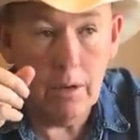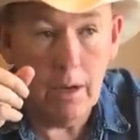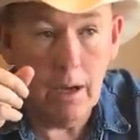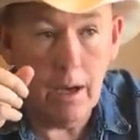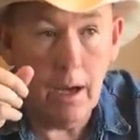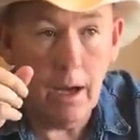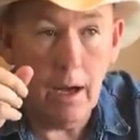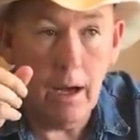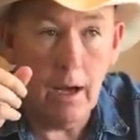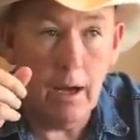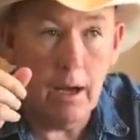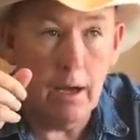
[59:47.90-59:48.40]

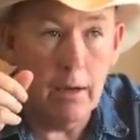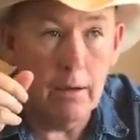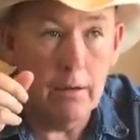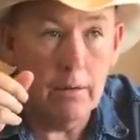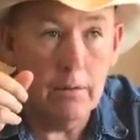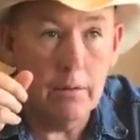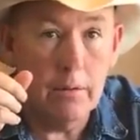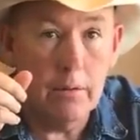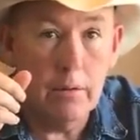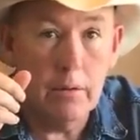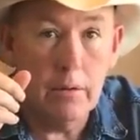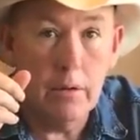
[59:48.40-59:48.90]
Uh, it was
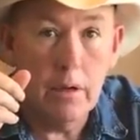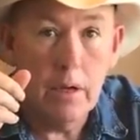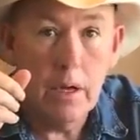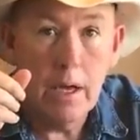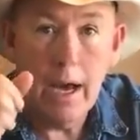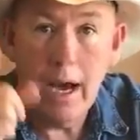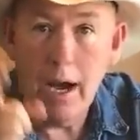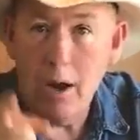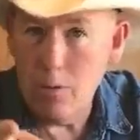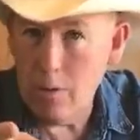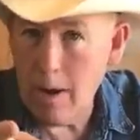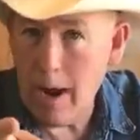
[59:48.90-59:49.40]
around Christmas
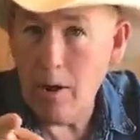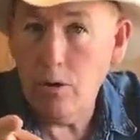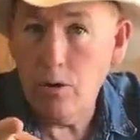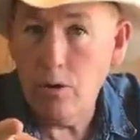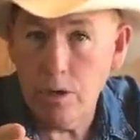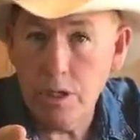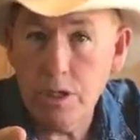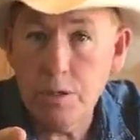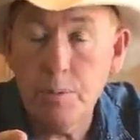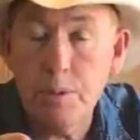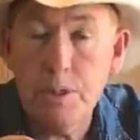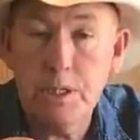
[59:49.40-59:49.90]
time. Around
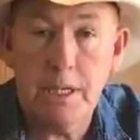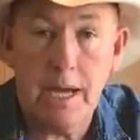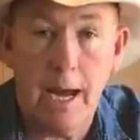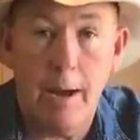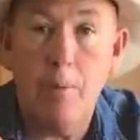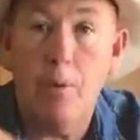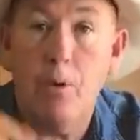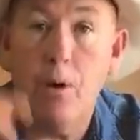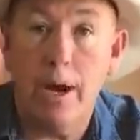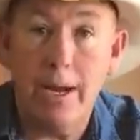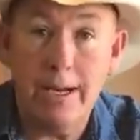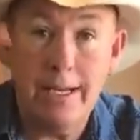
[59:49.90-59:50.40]
Christmas it?
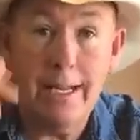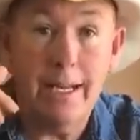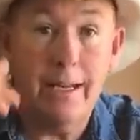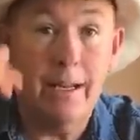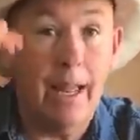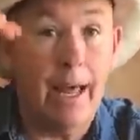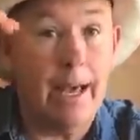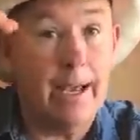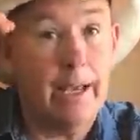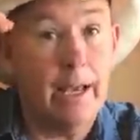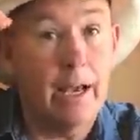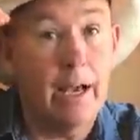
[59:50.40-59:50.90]
time, where I did
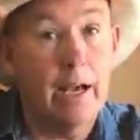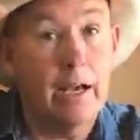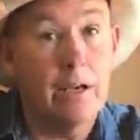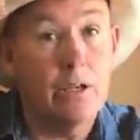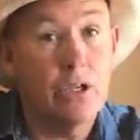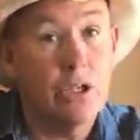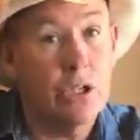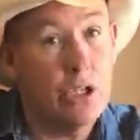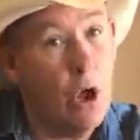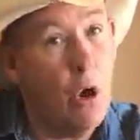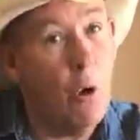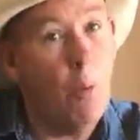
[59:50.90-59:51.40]
like a
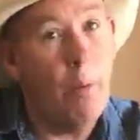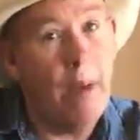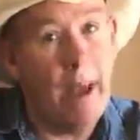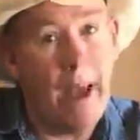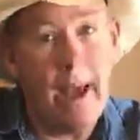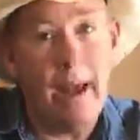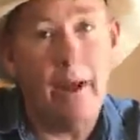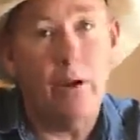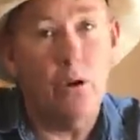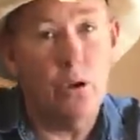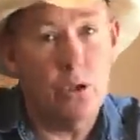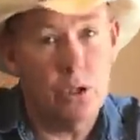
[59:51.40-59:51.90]

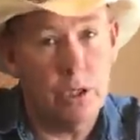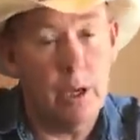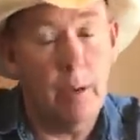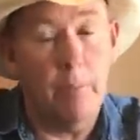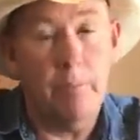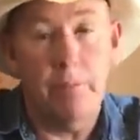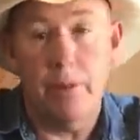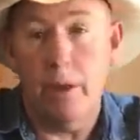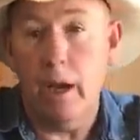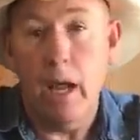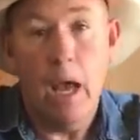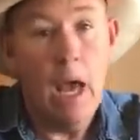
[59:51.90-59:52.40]
snowman, snowman. or
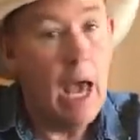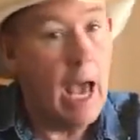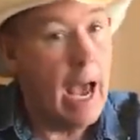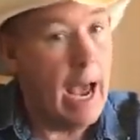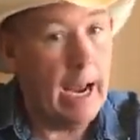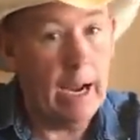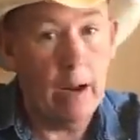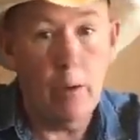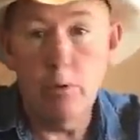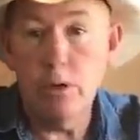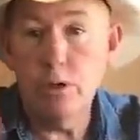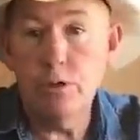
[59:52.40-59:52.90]
something, uh-huh.
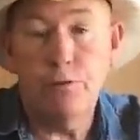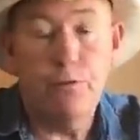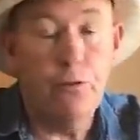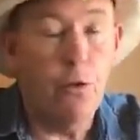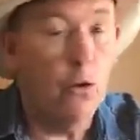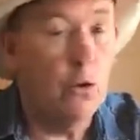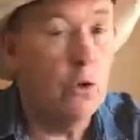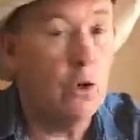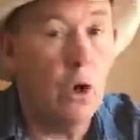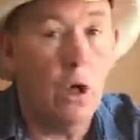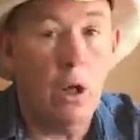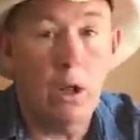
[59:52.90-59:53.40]
and it was
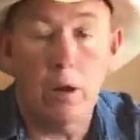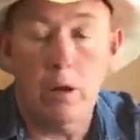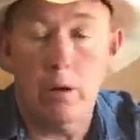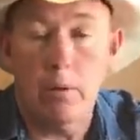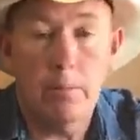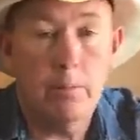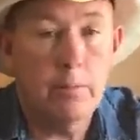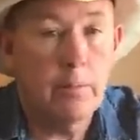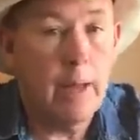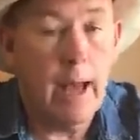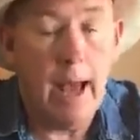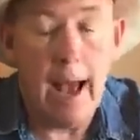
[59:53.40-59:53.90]
full color,
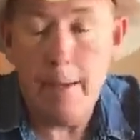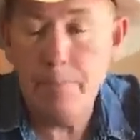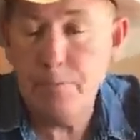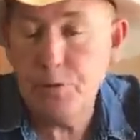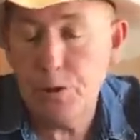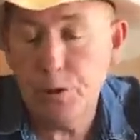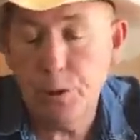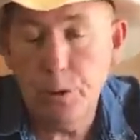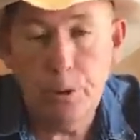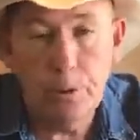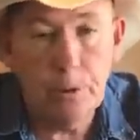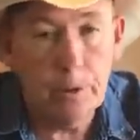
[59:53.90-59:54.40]

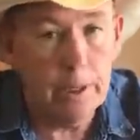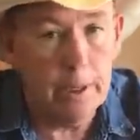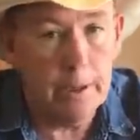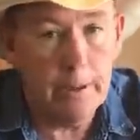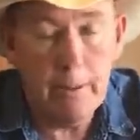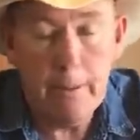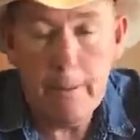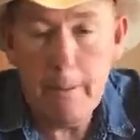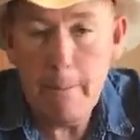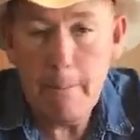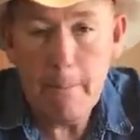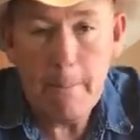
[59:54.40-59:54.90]
absolutely.
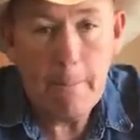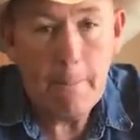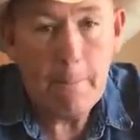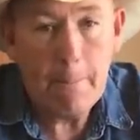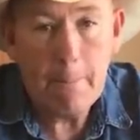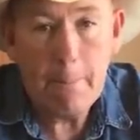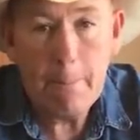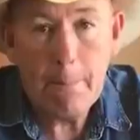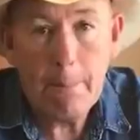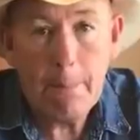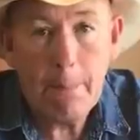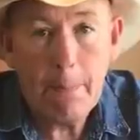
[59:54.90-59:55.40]
Okay.
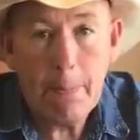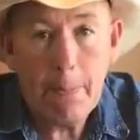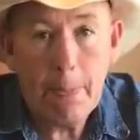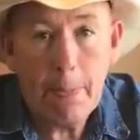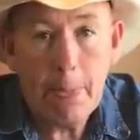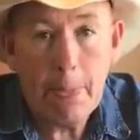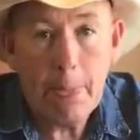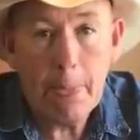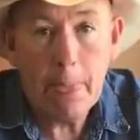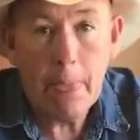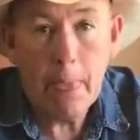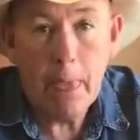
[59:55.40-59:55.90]

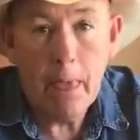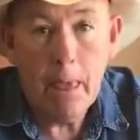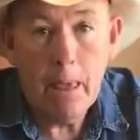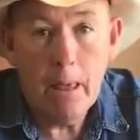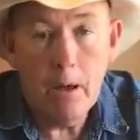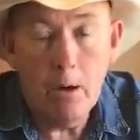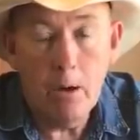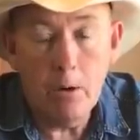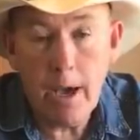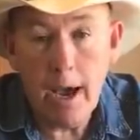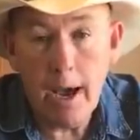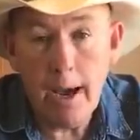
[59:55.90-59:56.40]

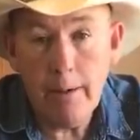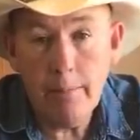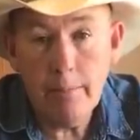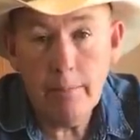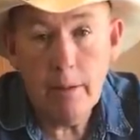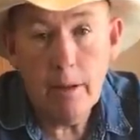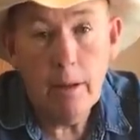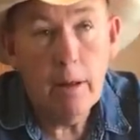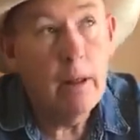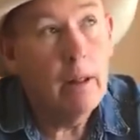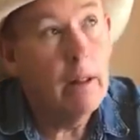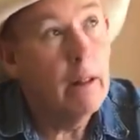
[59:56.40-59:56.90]
Okay,
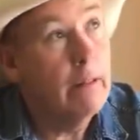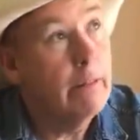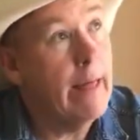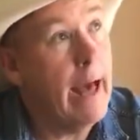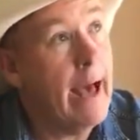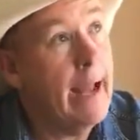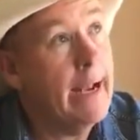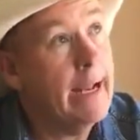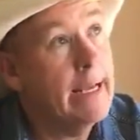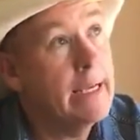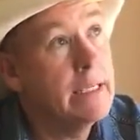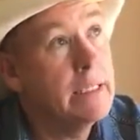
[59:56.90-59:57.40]

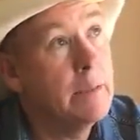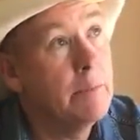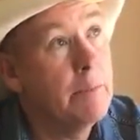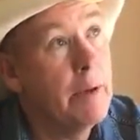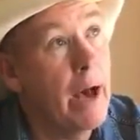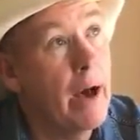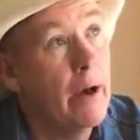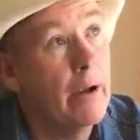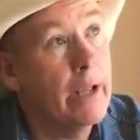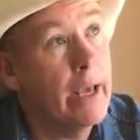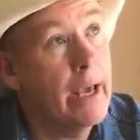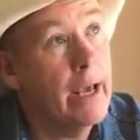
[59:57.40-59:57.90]
that is
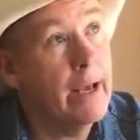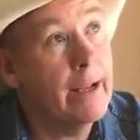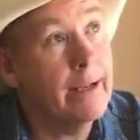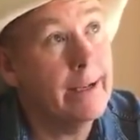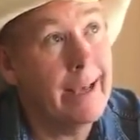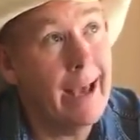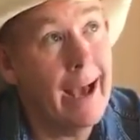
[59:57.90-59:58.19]
about it.